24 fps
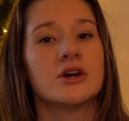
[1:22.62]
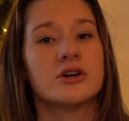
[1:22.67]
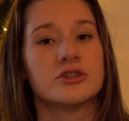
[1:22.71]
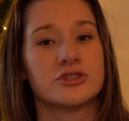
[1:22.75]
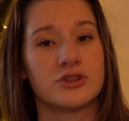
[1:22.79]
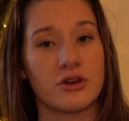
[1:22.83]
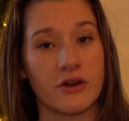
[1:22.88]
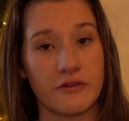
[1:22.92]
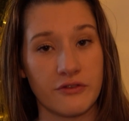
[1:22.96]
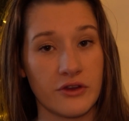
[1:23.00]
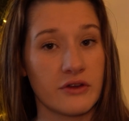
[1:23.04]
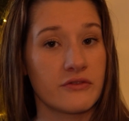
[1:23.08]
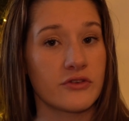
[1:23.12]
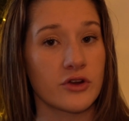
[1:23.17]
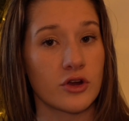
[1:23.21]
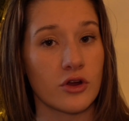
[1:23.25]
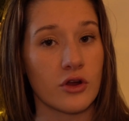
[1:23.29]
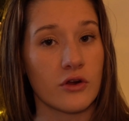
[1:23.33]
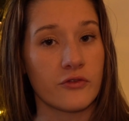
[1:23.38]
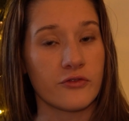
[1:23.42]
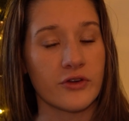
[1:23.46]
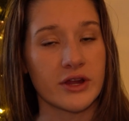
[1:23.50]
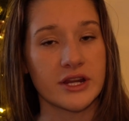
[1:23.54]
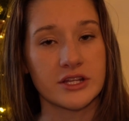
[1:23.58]
So if you have a
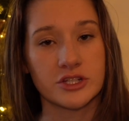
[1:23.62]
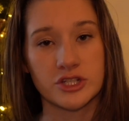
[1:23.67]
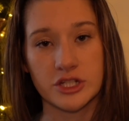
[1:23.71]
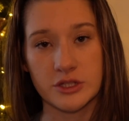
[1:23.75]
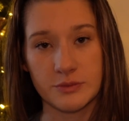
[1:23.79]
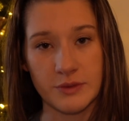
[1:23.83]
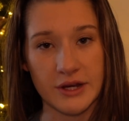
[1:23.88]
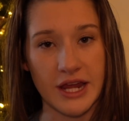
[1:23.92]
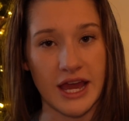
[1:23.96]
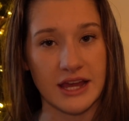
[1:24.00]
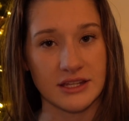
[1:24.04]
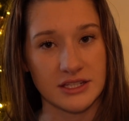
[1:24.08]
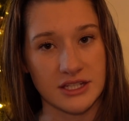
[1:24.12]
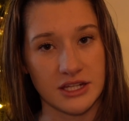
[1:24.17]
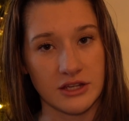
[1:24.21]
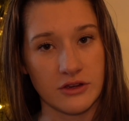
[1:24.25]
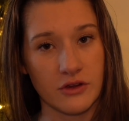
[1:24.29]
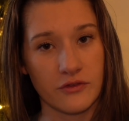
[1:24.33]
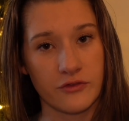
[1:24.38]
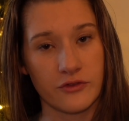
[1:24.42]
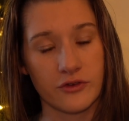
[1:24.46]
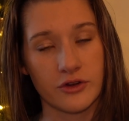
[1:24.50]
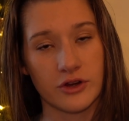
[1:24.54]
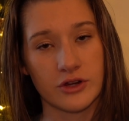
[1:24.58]
girlfriend and she's been asking
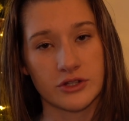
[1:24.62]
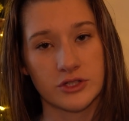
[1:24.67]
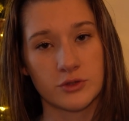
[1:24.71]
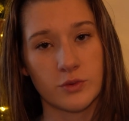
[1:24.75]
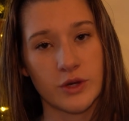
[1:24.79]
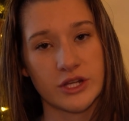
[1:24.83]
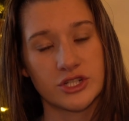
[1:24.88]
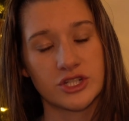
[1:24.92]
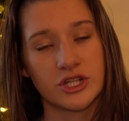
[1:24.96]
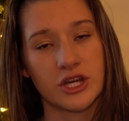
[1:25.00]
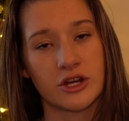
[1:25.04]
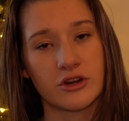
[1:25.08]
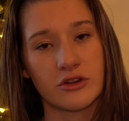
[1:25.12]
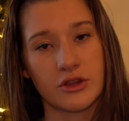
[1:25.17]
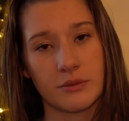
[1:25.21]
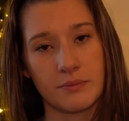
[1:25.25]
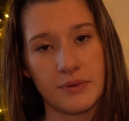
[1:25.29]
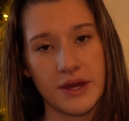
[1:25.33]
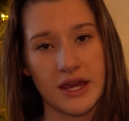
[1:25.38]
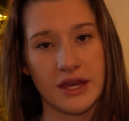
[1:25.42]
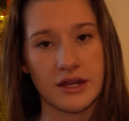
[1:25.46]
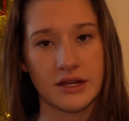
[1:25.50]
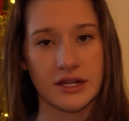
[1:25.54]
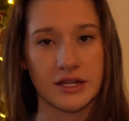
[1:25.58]
you for a Switch, get her the
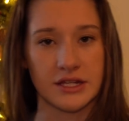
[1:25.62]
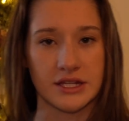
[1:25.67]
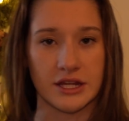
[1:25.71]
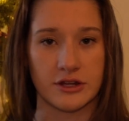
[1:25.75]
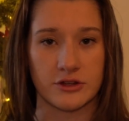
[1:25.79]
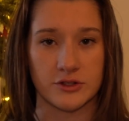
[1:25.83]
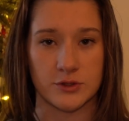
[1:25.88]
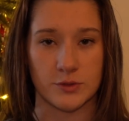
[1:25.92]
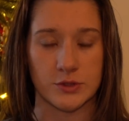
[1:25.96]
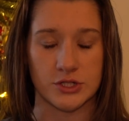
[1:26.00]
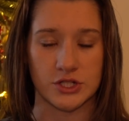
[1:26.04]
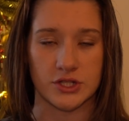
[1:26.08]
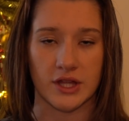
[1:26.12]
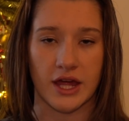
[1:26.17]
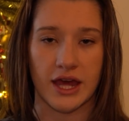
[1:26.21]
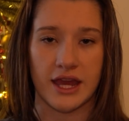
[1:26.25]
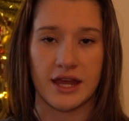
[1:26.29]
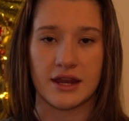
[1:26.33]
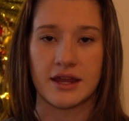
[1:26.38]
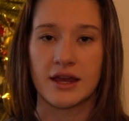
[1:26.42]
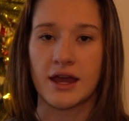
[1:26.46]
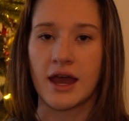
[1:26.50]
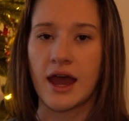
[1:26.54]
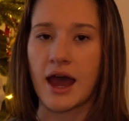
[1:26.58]
pink Nintendo Switch
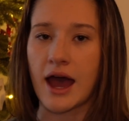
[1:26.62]
Lite.